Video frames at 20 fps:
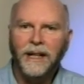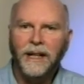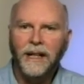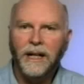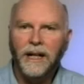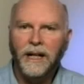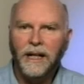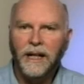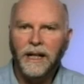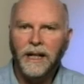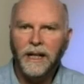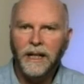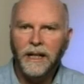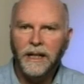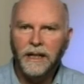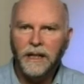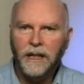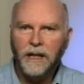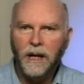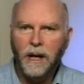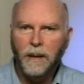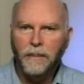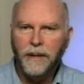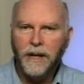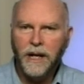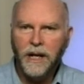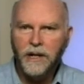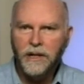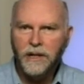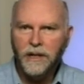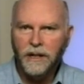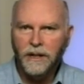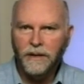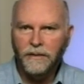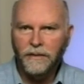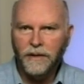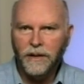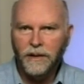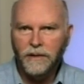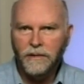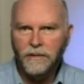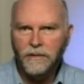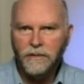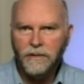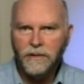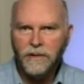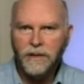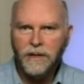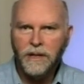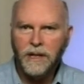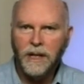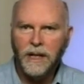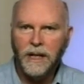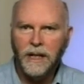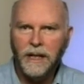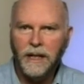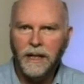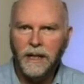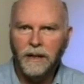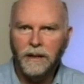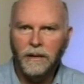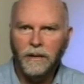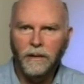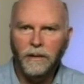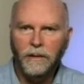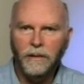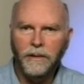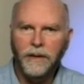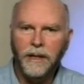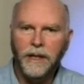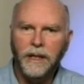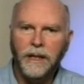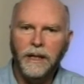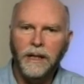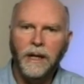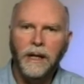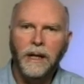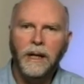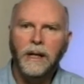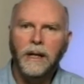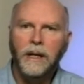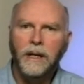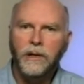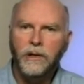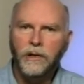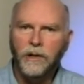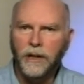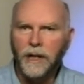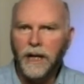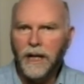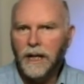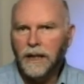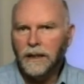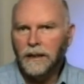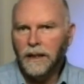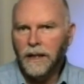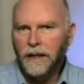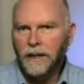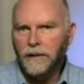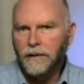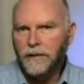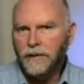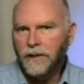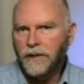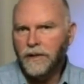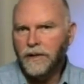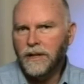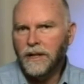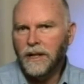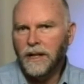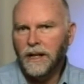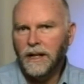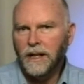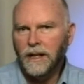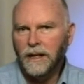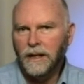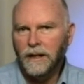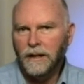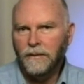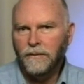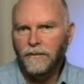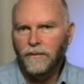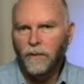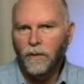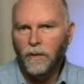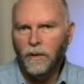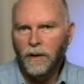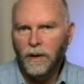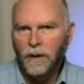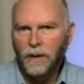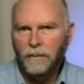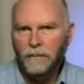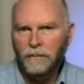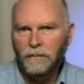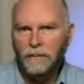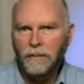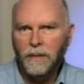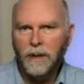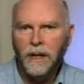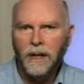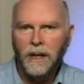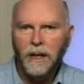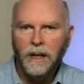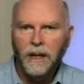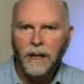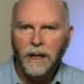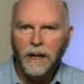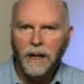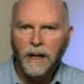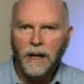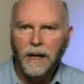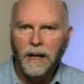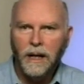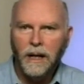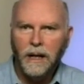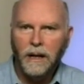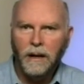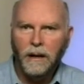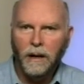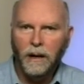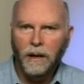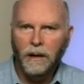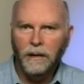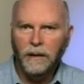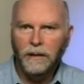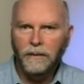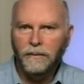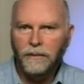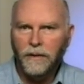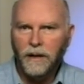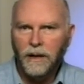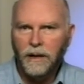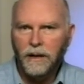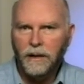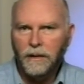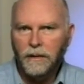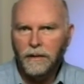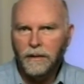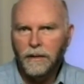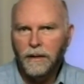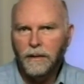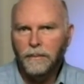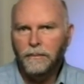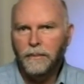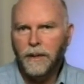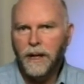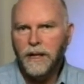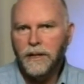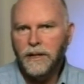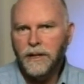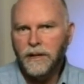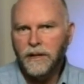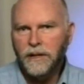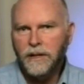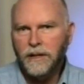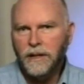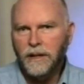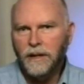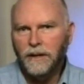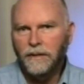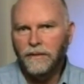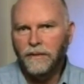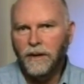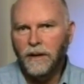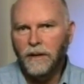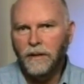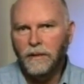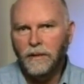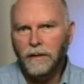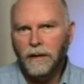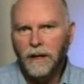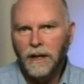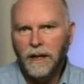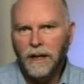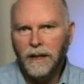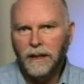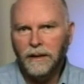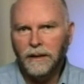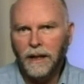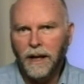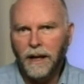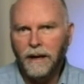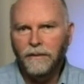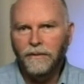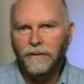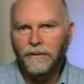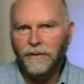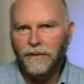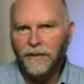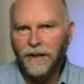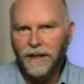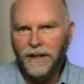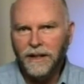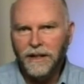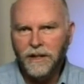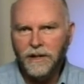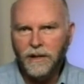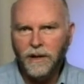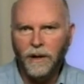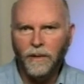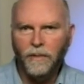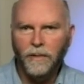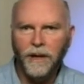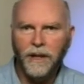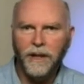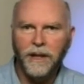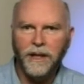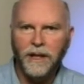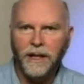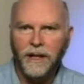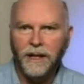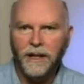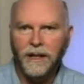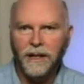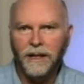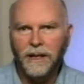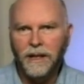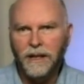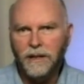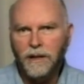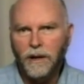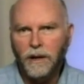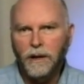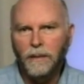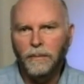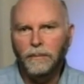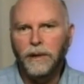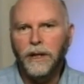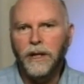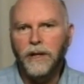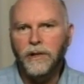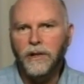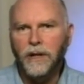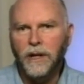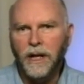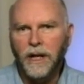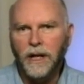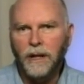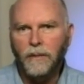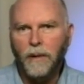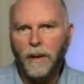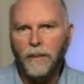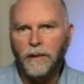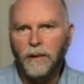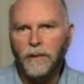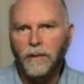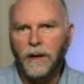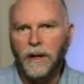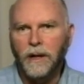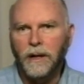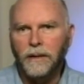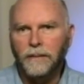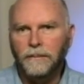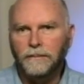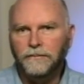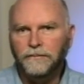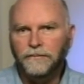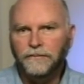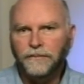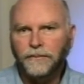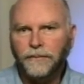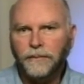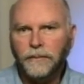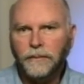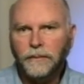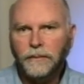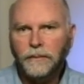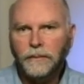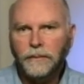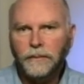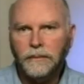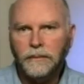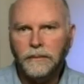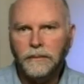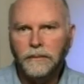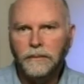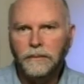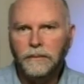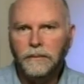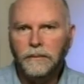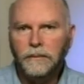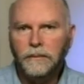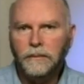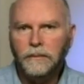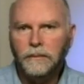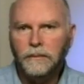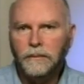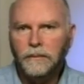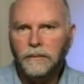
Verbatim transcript: uh, and the combination of those uh, and all the genetic letters uh, form uh, all of our basis of our uh, life uh, to start with. Uh, it's our complete genetic repertoire. And so, what